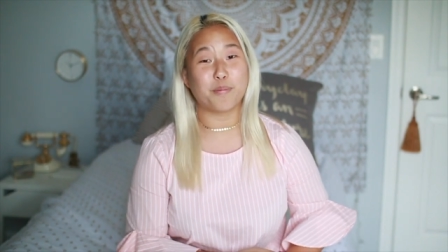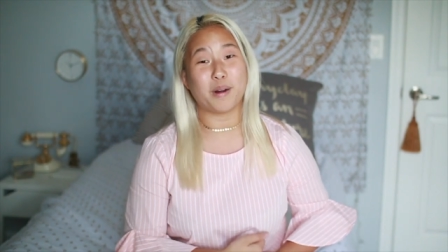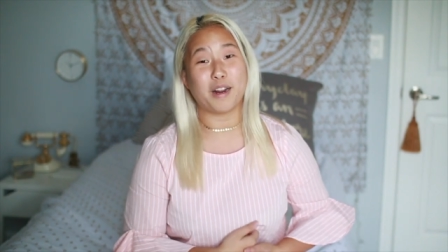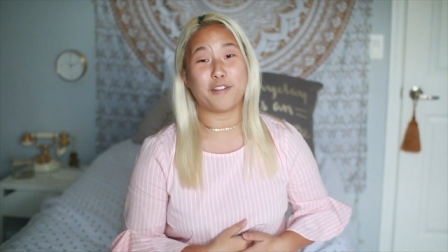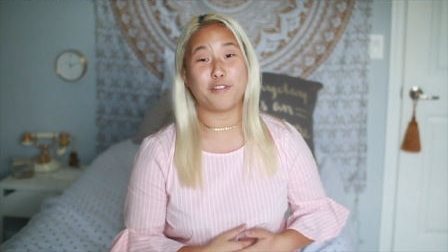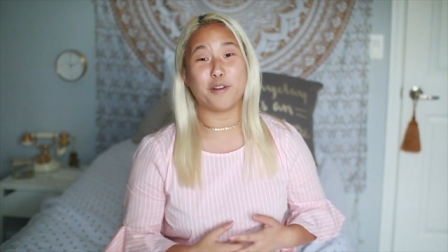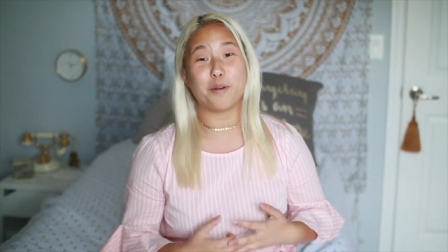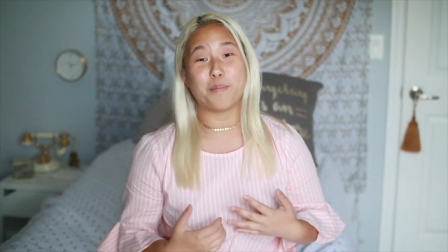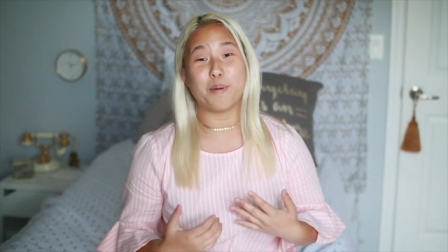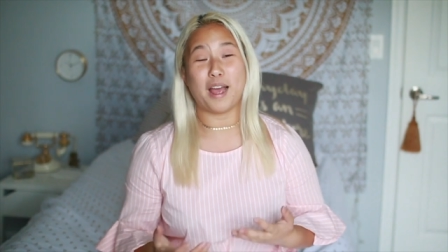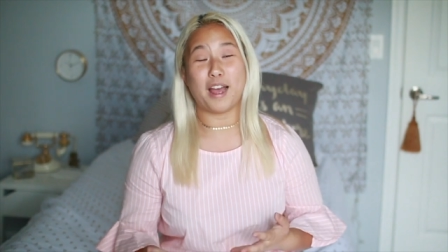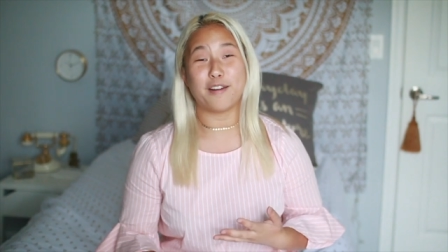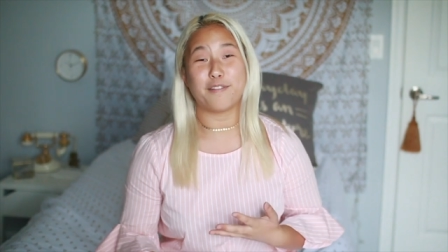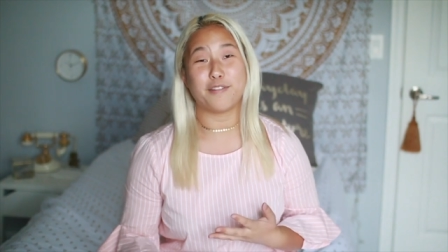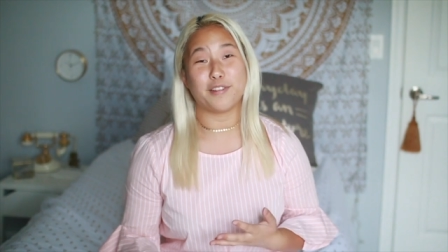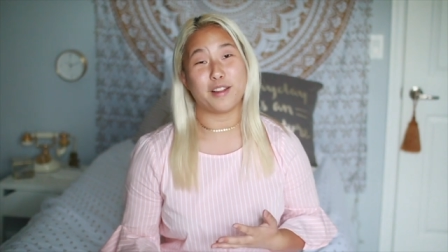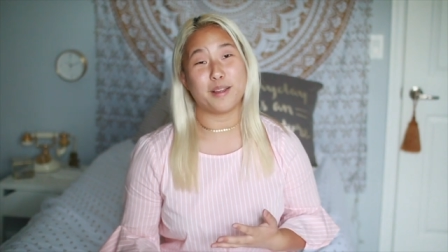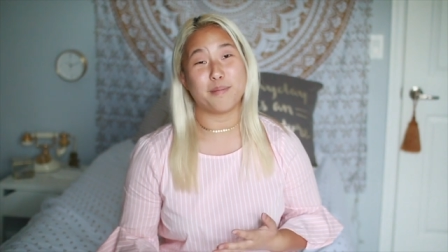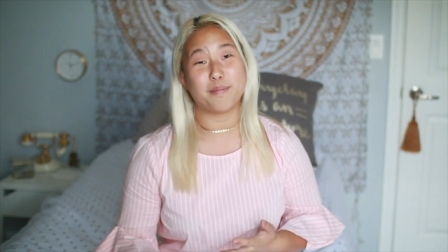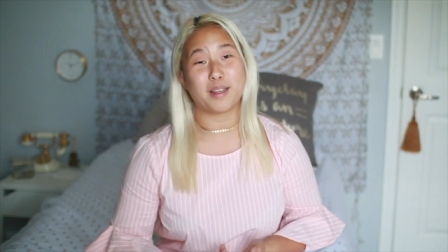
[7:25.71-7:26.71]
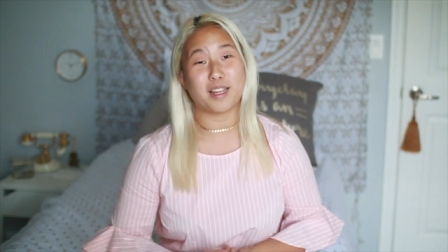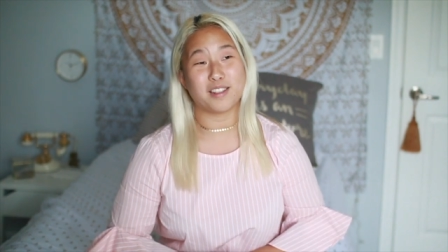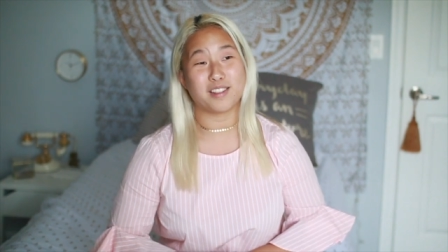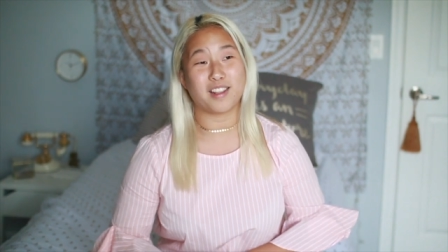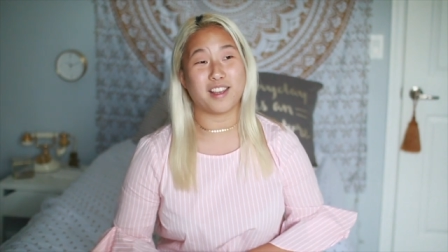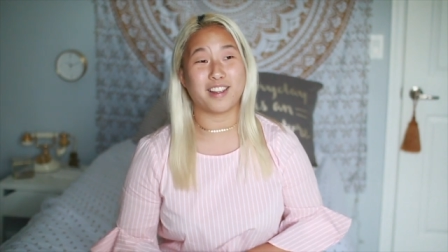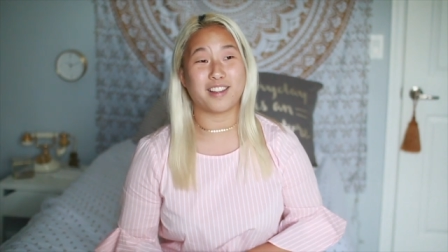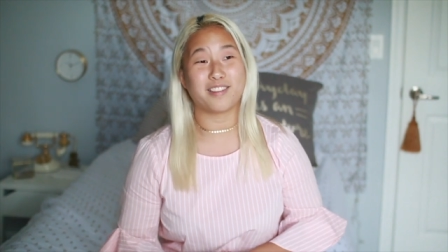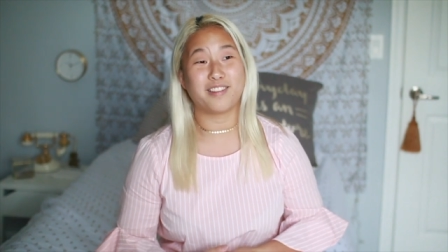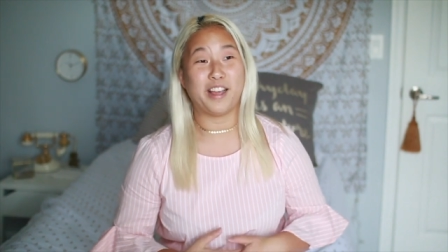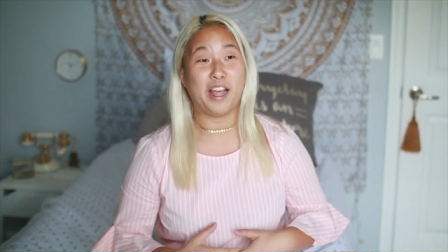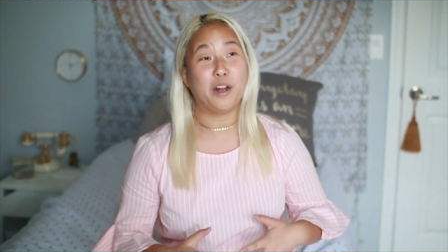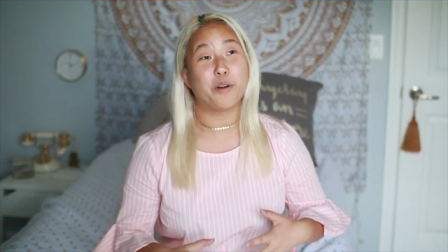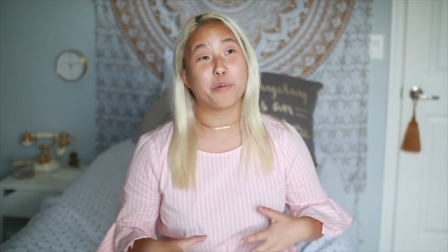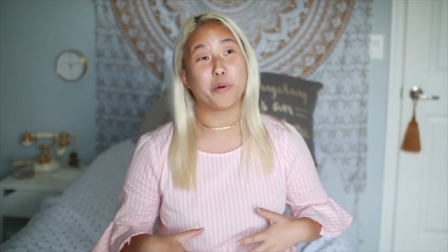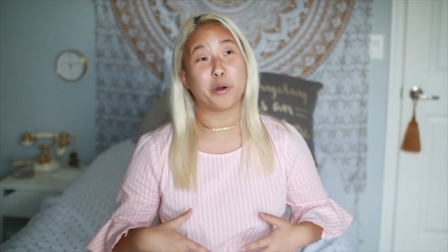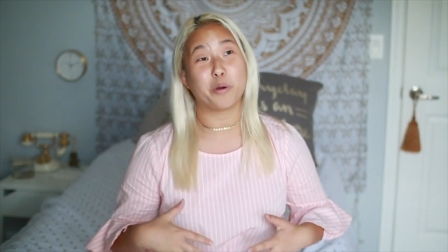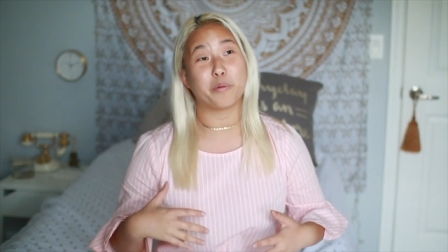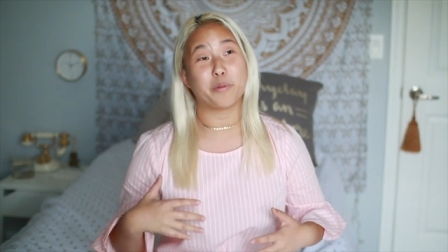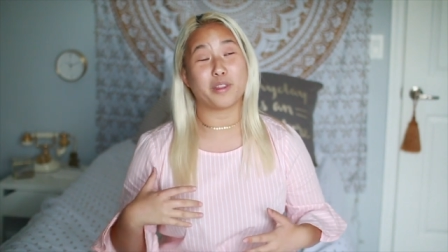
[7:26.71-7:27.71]
but I feel bad for them because like they had to
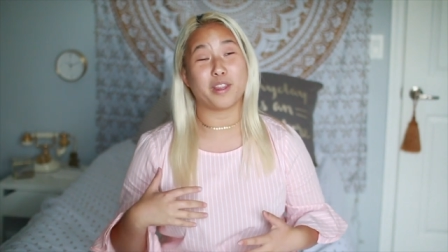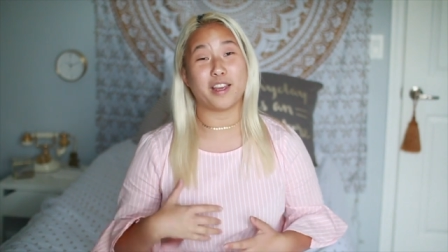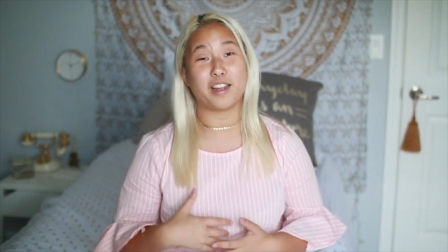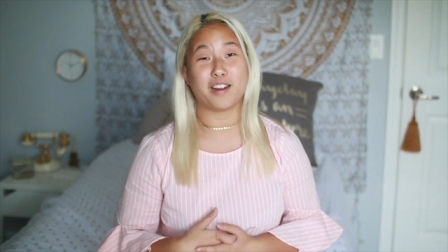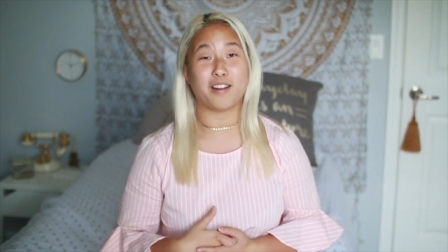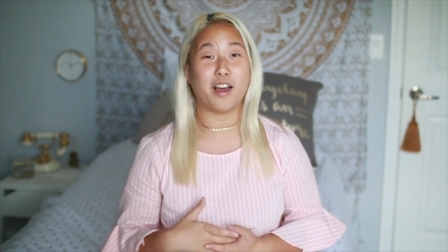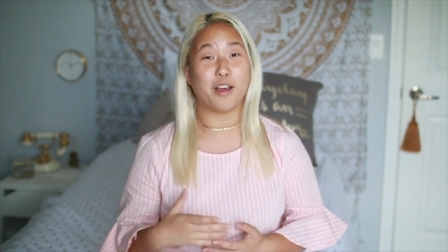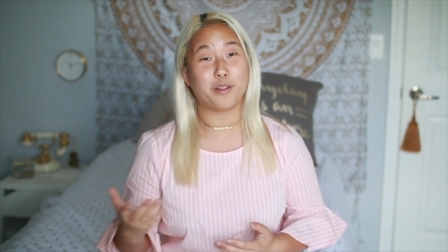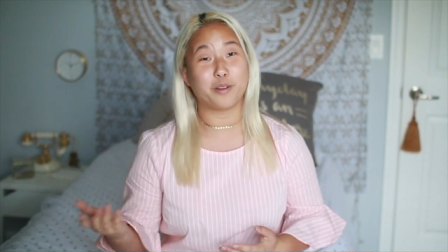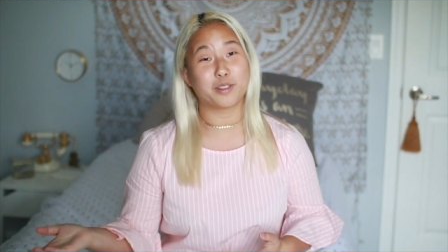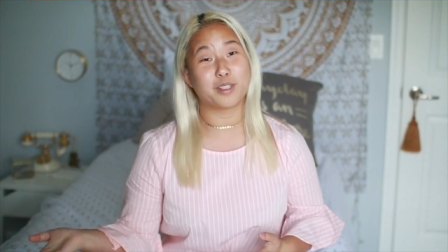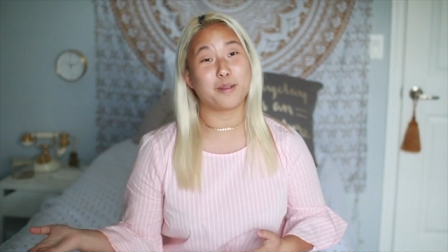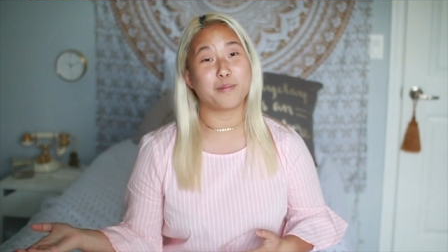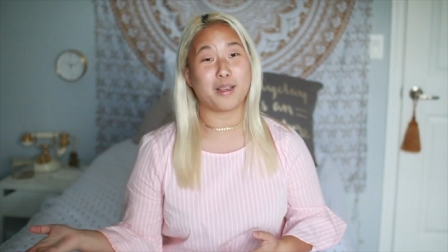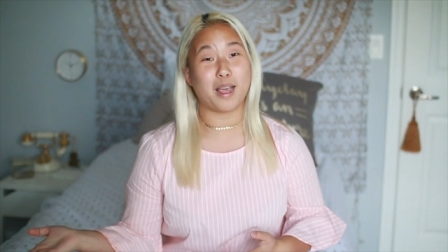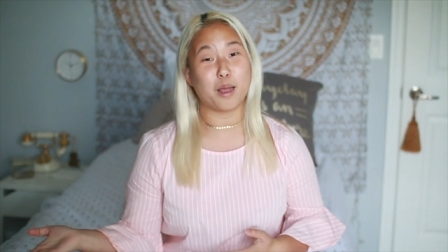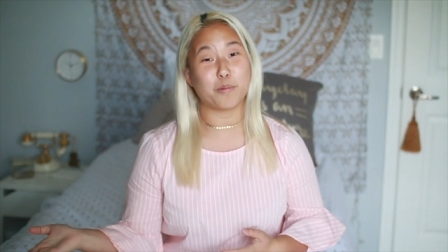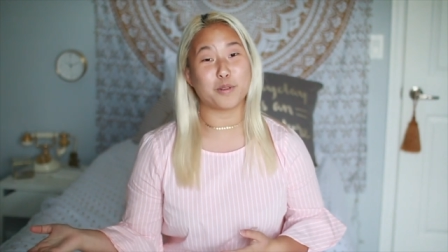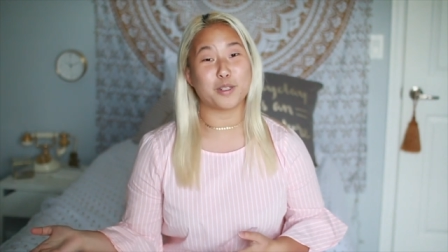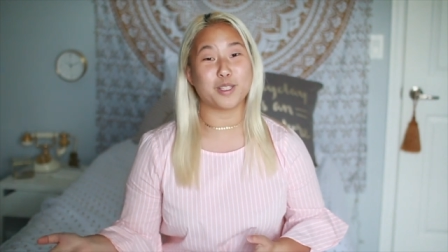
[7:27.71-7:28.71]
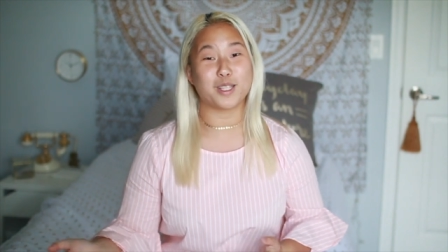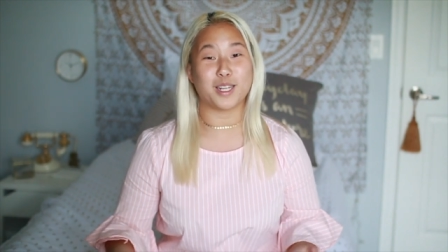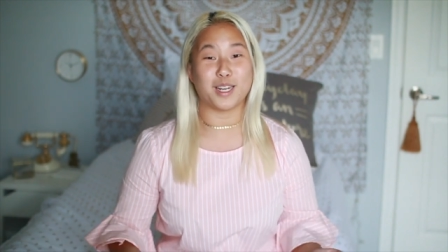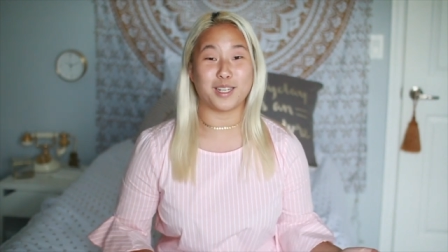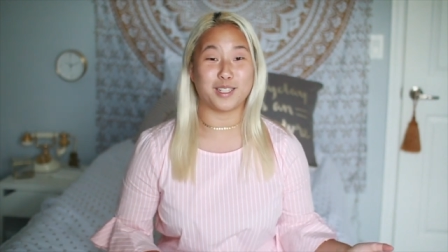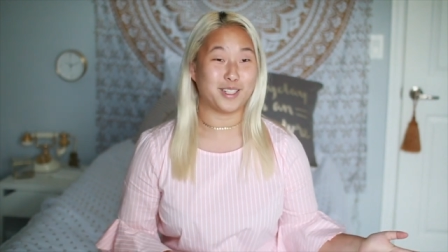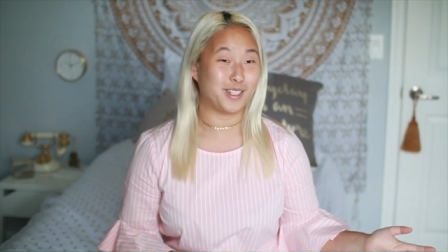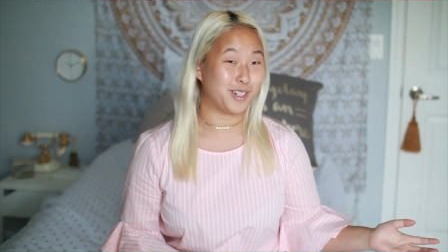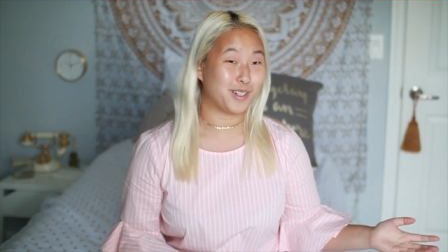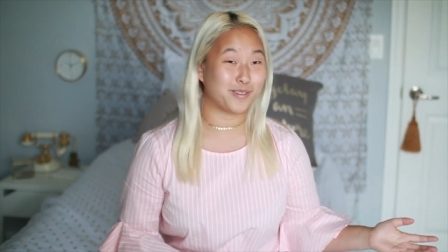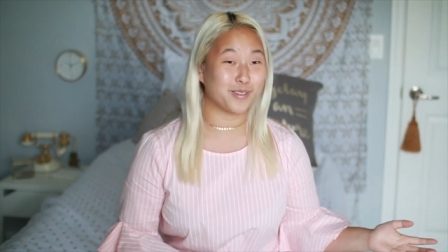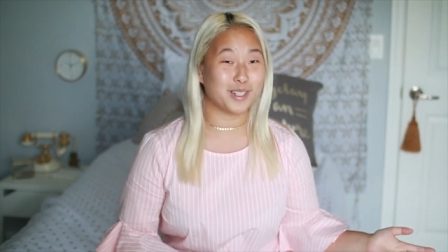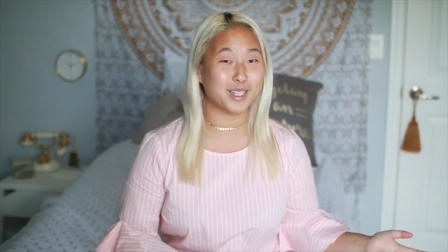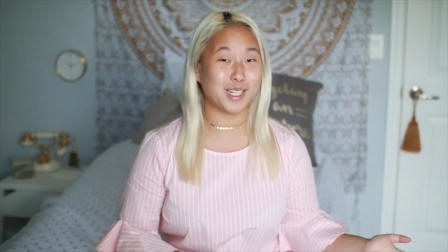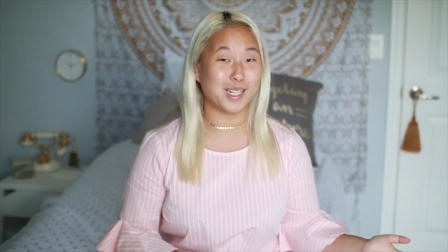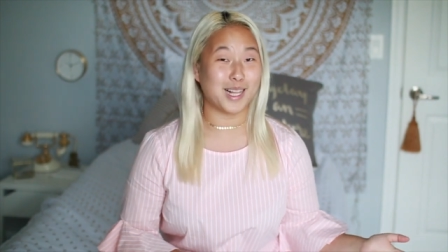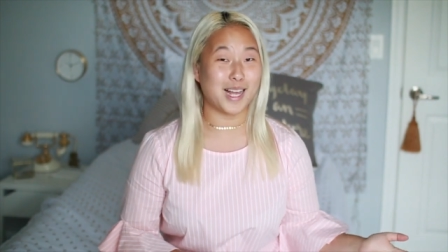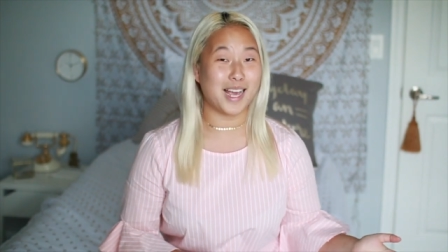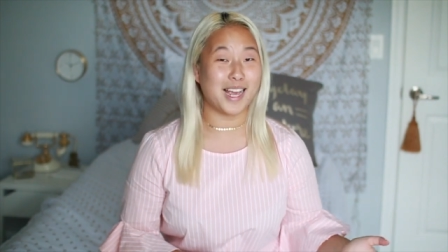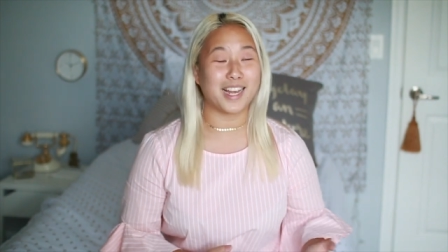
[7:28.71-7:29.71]
work with like other team captains that I didn't
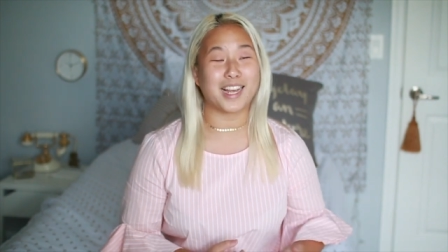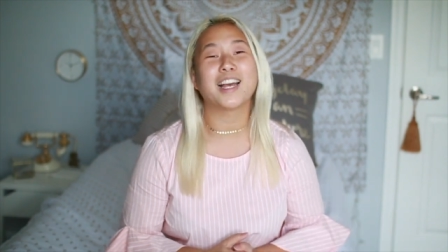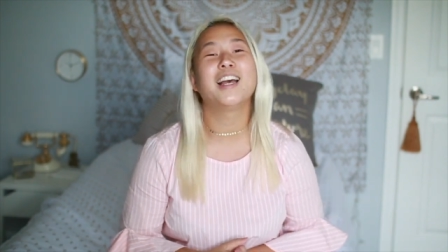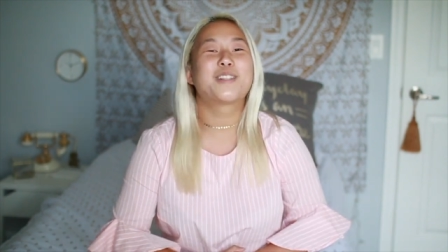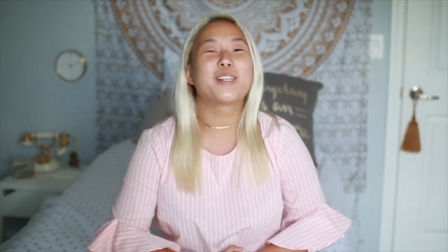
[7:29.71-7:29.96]
really like.